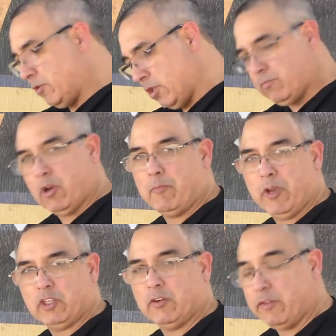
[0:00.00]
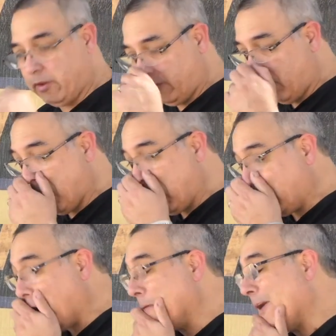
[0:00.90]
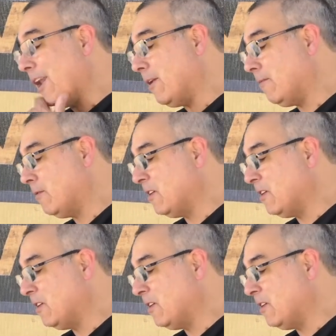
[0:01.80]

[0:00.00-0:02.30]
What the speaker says: just put a picture of this up while we talk about it.